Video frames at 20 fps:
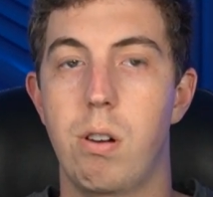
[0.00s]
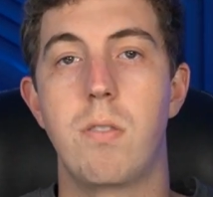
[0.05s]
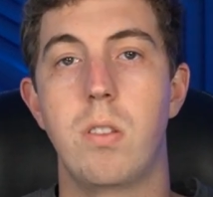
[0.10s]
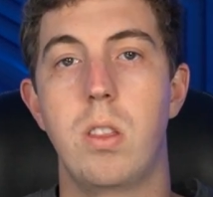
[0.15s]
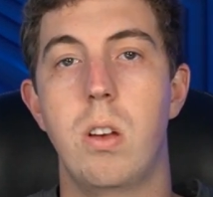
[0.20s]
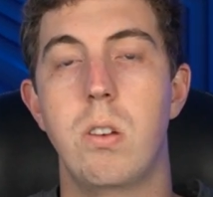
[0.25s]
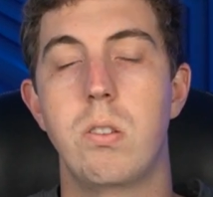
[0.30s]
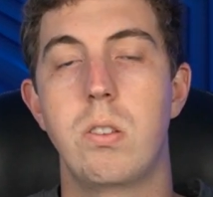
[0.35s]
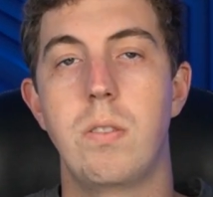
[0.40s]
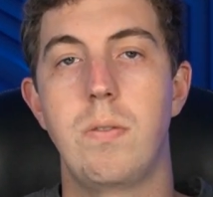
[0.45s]
For
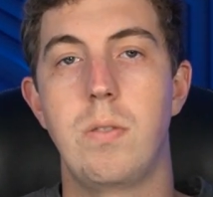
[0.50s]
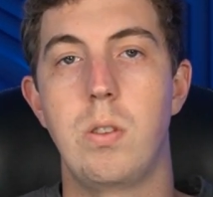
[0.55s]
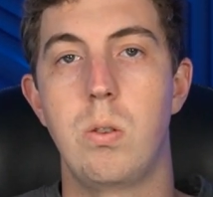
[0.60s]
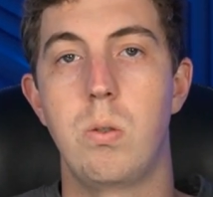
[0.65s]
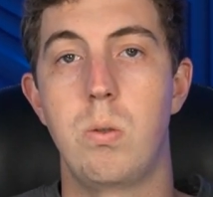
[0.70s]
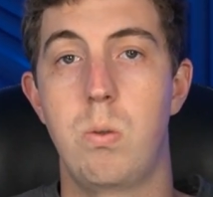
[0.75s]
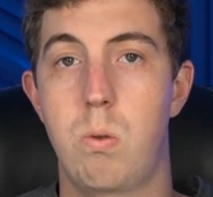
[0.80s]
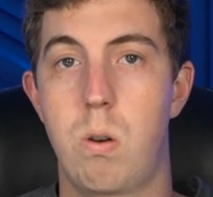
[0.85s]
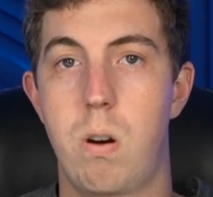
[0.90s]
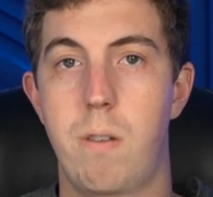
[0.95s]
those of you
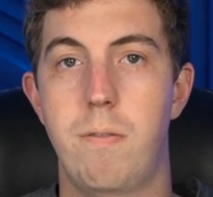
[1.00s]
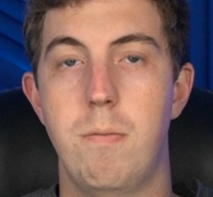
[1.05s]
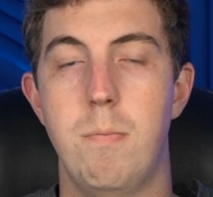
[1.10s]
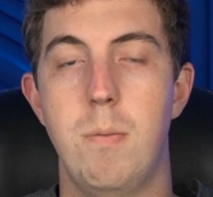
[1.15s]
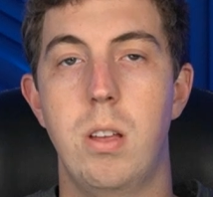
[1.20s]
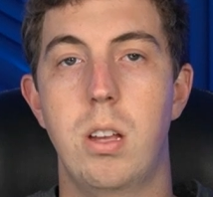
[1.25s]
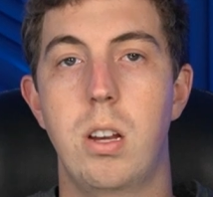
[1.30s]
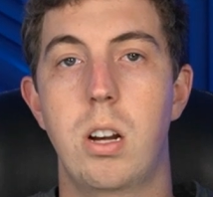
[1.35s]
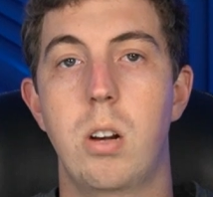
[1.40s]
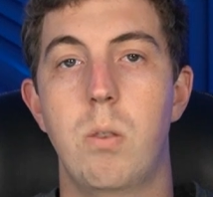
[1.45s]
who are
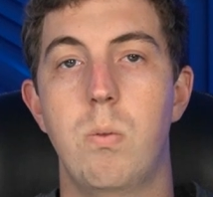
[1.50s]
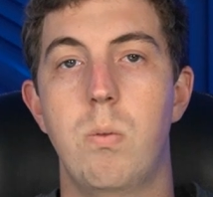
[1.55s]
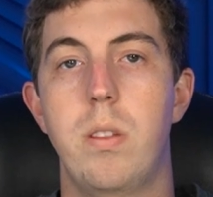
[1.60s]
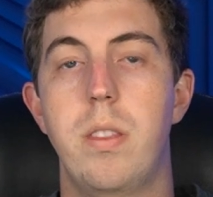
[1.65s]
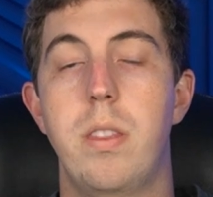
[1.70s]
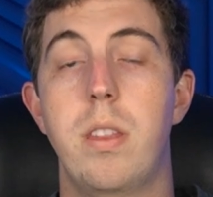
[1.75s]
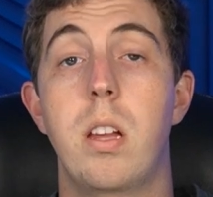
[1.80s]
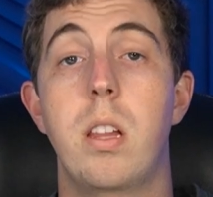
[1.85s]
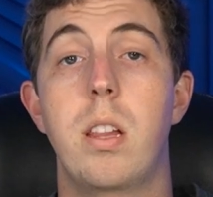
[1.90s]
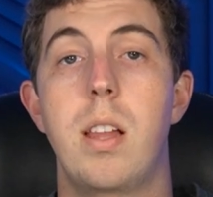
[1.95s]
familiar
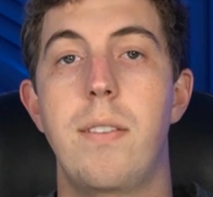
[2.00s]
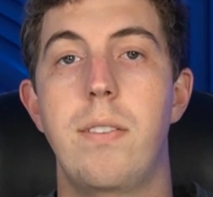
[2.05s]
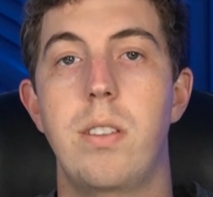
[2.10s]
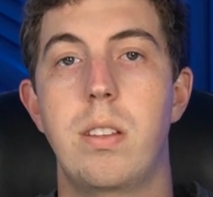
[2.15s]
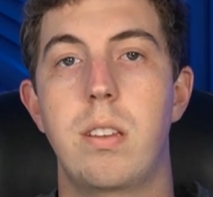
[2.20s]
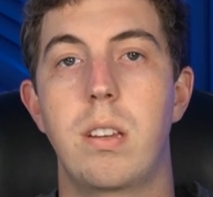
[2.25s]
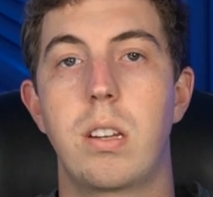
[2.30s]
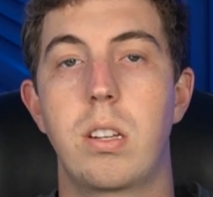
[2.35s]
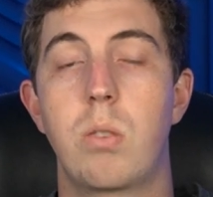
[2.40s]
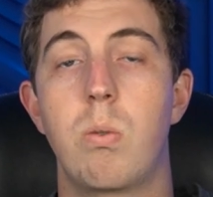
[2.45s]
with
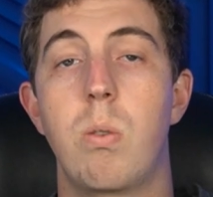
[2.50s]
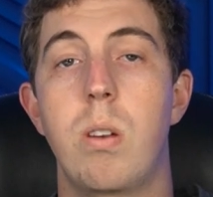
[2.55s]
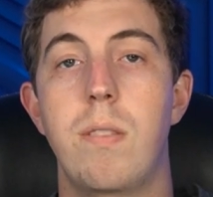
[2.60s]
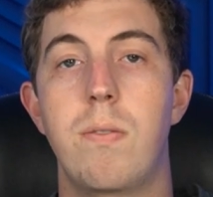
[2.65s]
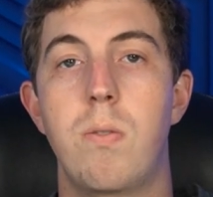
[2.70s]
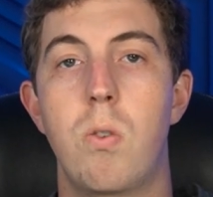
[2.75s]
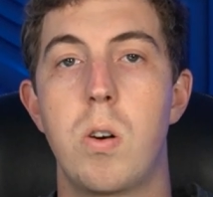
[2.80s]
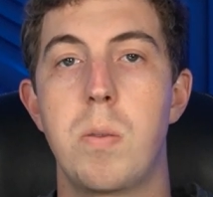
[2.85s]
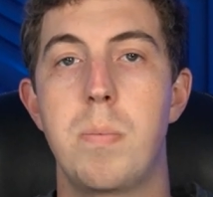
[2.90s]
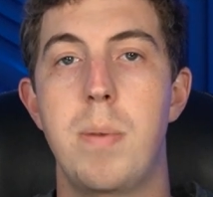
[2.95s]

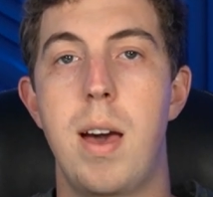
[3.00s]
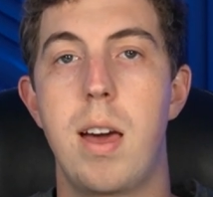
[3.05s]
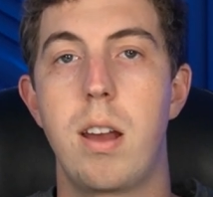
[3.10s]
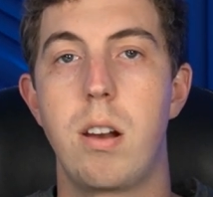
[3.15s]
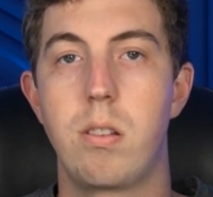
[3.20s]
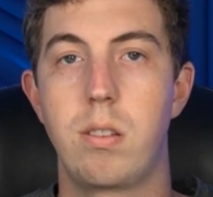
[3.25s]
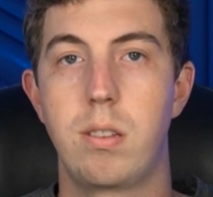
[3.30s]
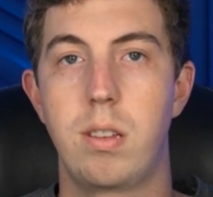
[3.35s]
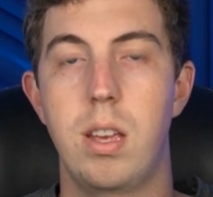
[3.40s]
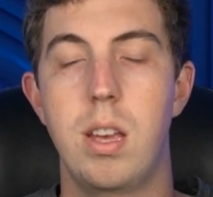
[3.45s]
11.624
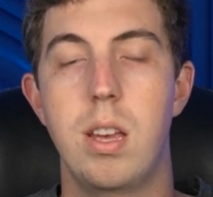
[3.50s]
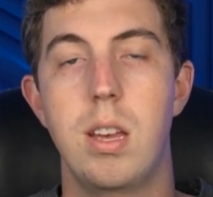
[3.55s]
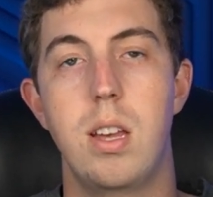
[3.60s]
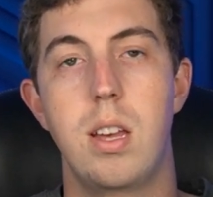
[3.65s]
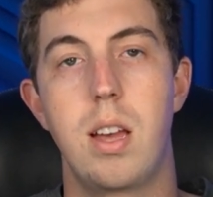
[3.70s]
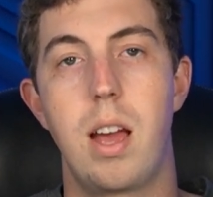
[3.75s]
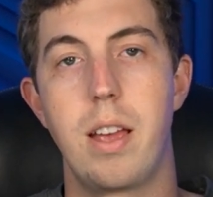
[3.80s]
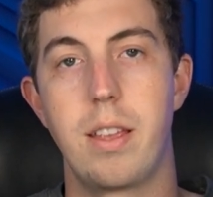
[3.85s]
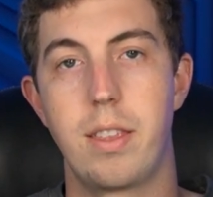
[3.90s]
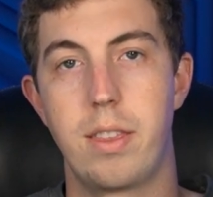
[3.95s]
paddles,
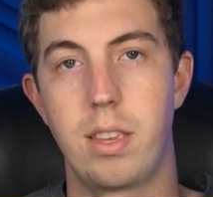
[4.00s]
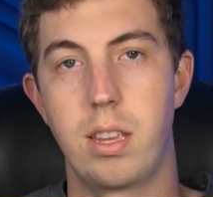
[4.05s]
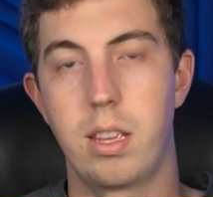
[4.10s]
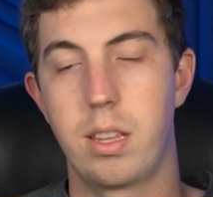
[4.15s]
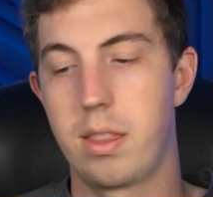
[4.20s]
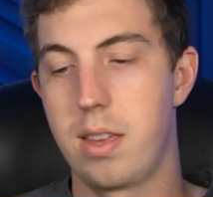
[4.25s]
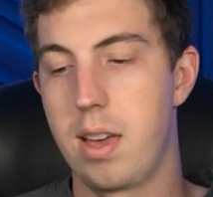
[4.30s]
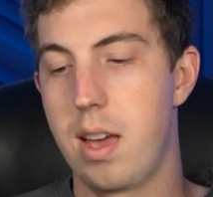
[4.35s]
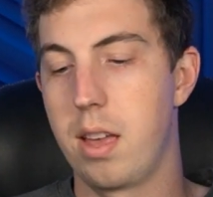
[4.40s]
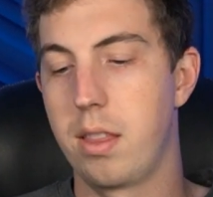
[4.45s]
I think
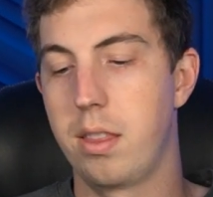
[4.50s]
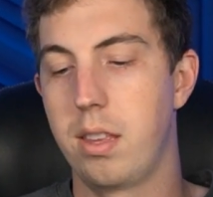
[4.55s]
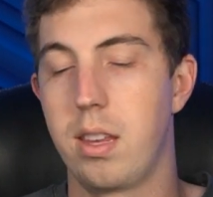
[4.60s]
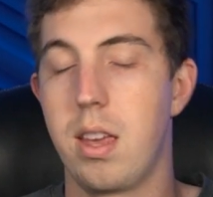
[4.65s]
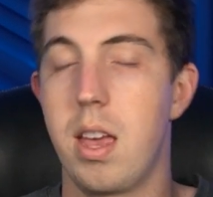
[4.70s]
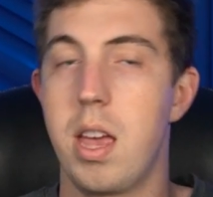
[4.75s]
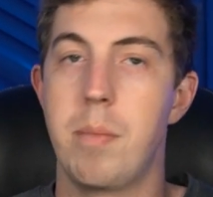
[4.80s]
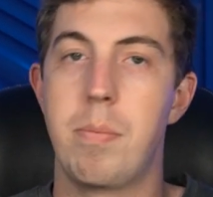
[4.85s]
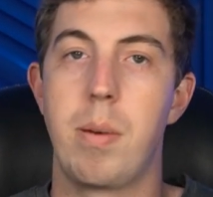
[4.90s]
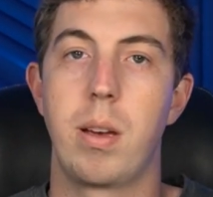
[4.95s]
that the
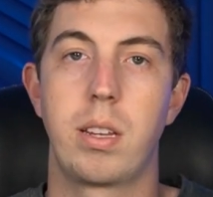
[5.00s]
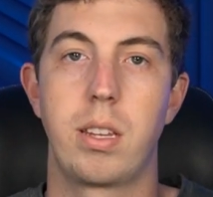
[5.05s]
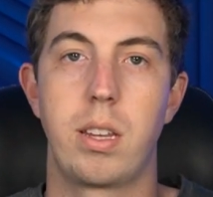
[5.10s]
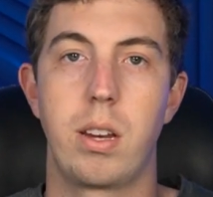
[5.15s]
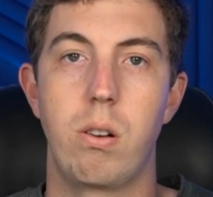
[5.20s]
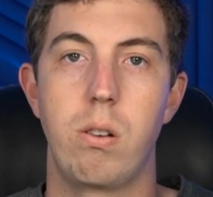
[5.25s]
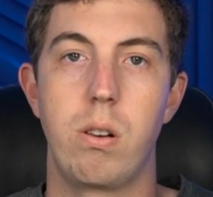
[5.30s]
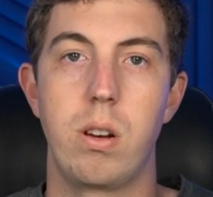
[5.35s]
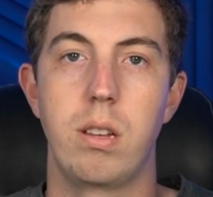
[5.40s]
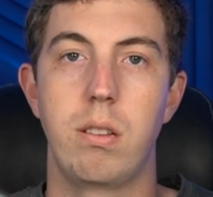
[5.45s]
Apex
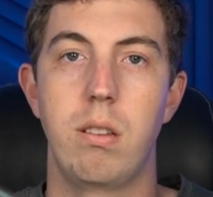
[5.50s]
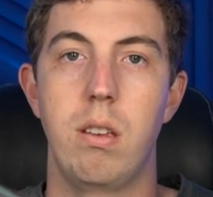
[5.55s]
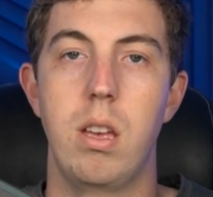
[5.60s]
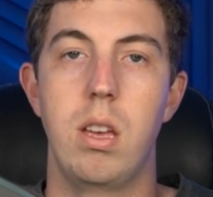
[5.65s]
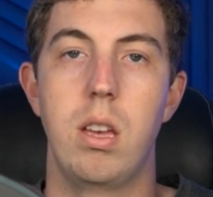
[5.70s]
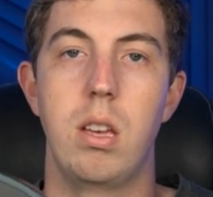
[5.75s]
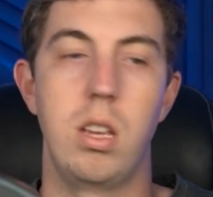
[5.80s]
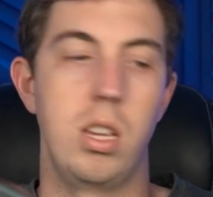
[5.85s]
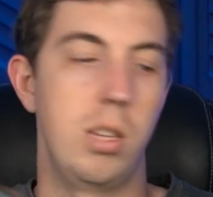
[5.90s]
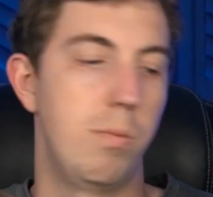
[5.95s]
series
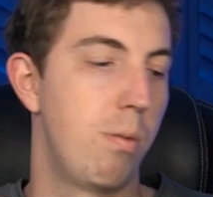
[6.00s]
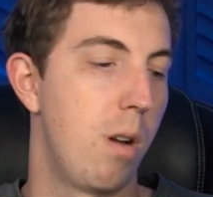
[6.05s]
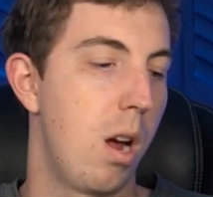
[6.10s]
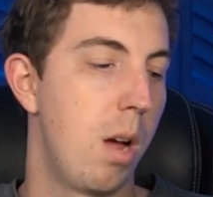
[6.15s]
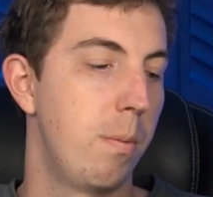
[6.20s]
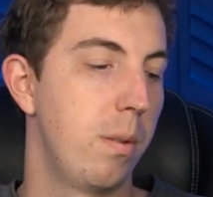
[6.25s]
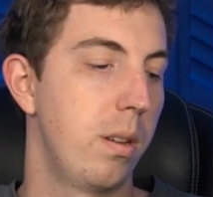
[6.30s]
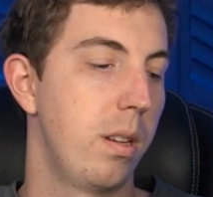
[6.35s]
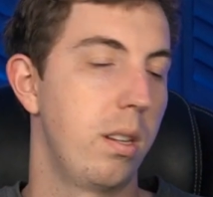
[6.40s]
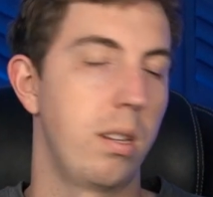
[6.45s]
is
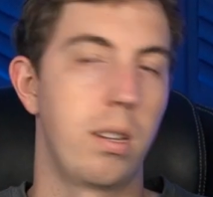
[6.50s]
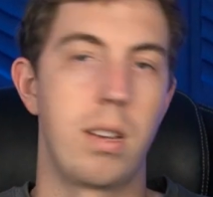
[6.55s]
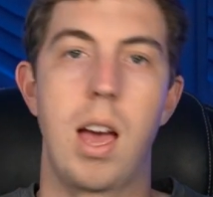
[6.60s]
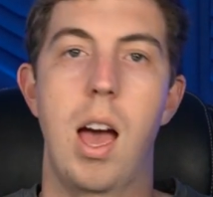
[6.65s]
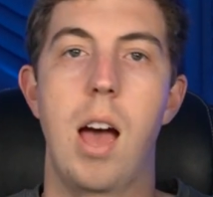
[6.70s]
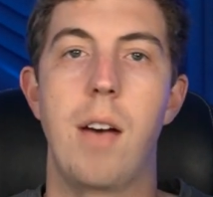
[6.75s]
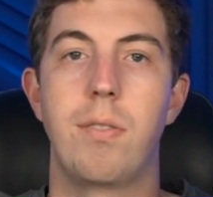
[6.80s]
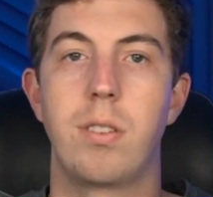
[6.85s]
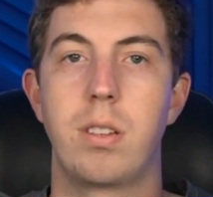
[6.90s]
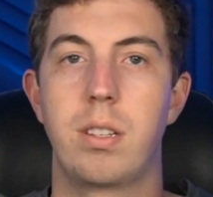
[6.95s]
probably
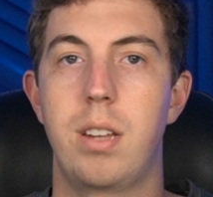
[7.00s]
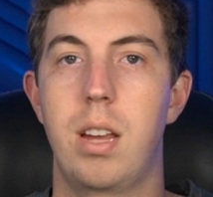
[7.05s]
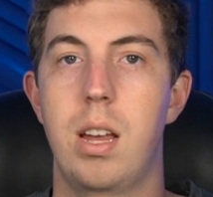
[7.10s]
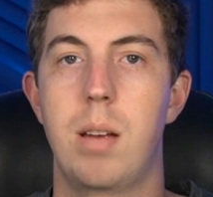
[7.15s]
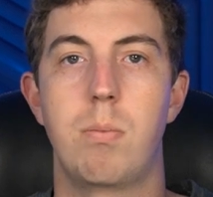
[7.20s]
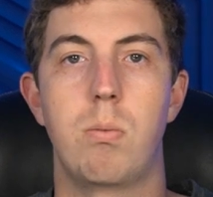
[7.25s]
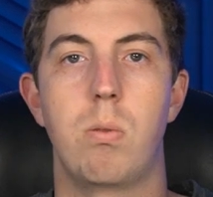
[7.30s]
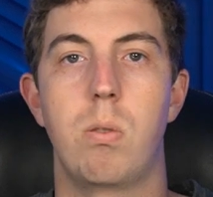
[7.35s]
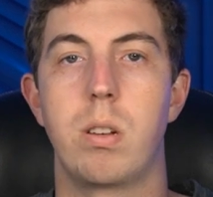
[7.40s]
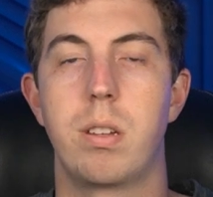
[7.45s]
half a
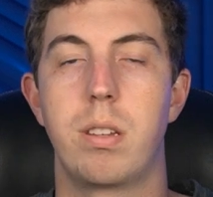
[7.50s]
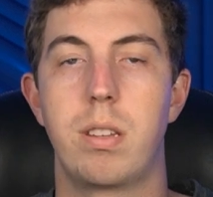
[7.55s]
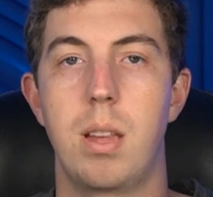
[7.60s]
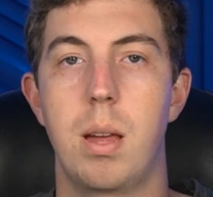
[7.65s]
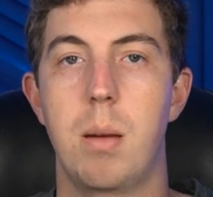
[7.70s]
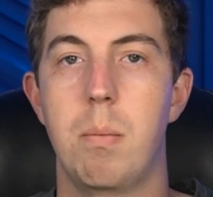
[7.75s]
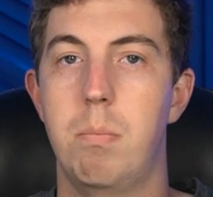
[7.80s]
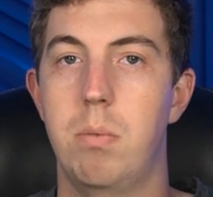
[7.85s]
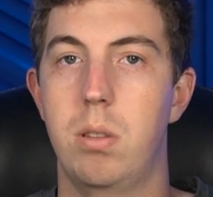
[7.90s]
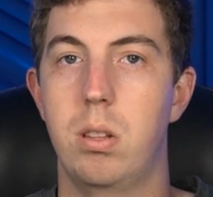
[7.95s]
step or a
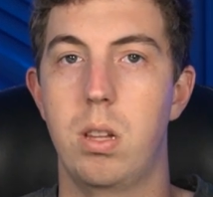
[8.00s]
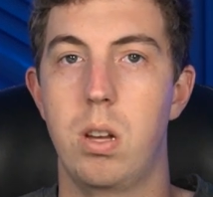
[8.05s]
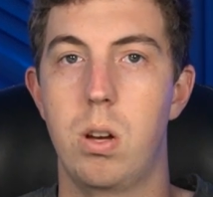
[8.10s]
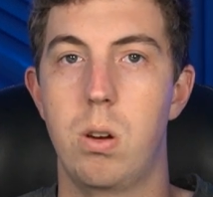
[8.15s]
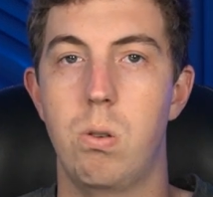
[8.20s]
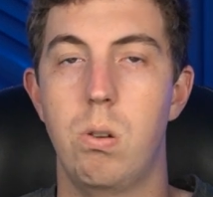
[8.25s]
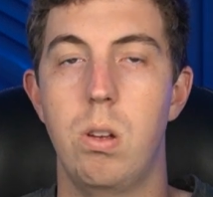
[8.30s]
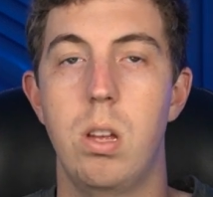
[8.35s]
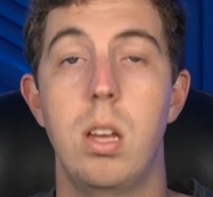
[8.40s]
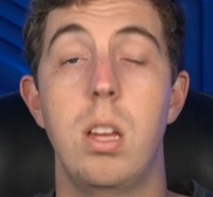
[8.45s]
step
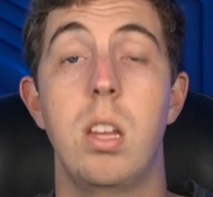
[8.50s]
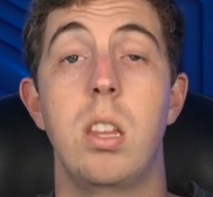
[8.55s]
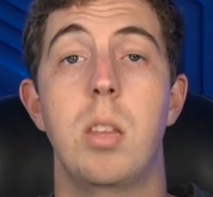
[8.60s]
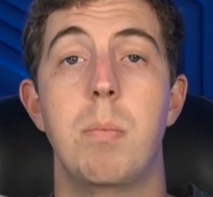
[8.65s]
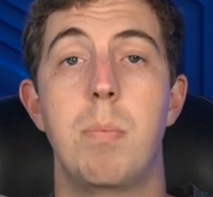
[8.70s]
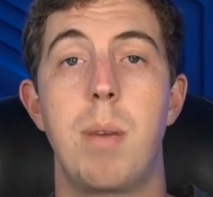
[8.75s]
below the